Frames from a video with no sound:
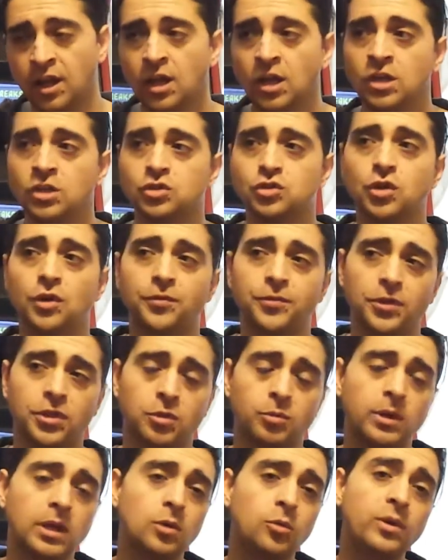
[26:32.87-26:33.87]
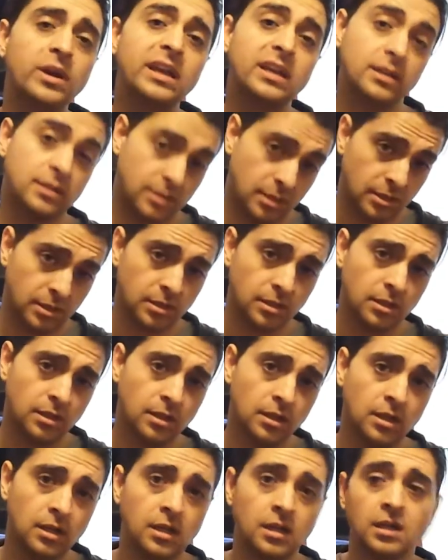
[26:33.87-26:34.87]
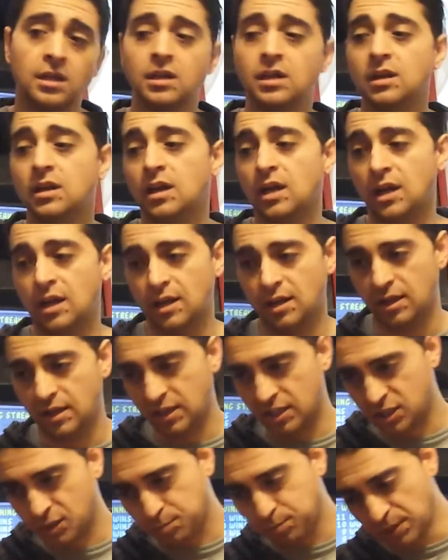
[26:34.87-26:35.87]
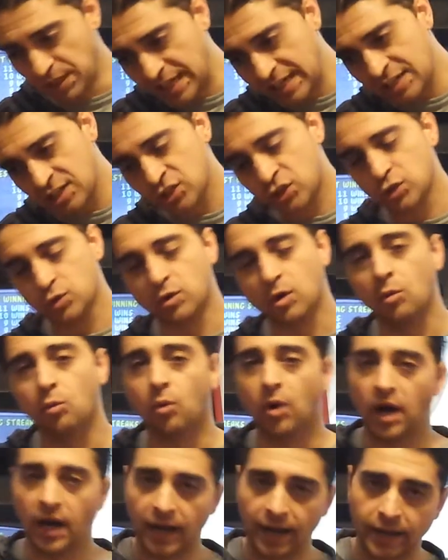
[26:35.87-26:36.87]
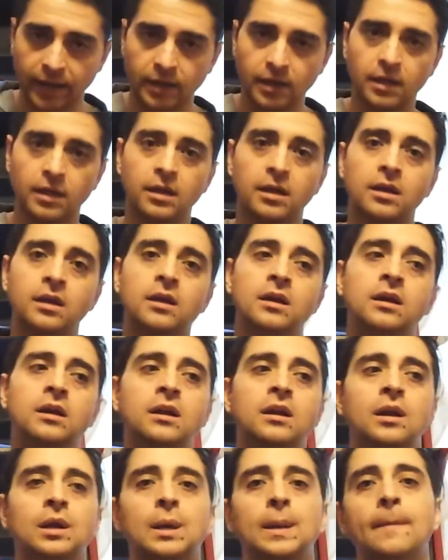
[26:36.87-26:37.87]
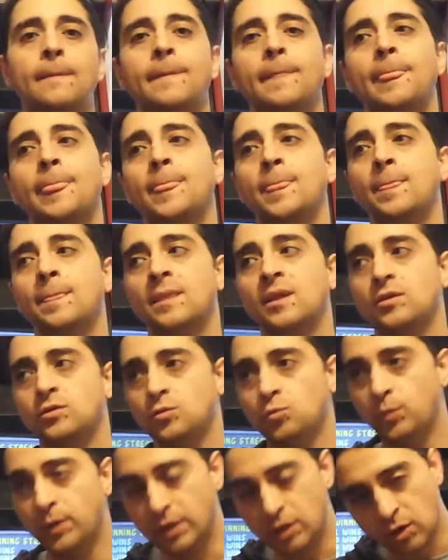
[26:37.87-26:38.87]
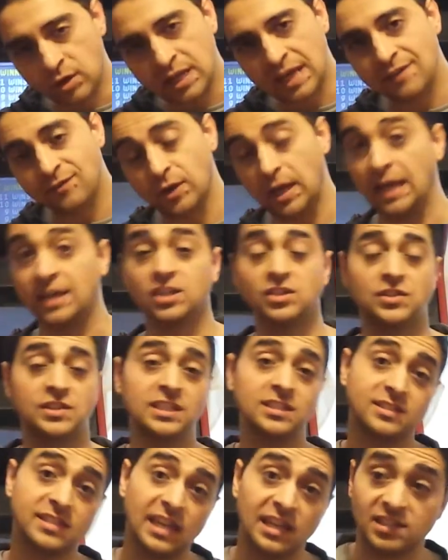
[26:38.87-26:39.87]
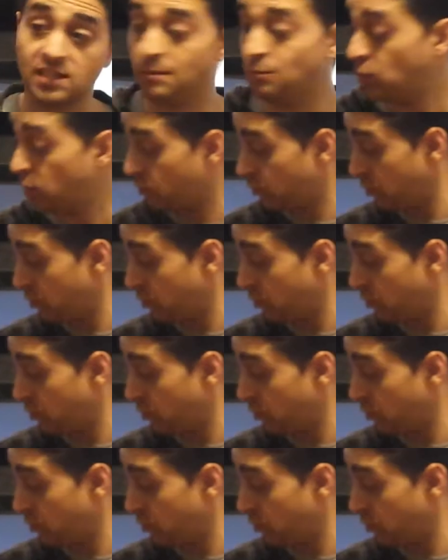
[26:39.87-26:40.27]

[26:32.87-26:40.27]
So for 3 weeks, explaining to her why we don't have, because this takes up more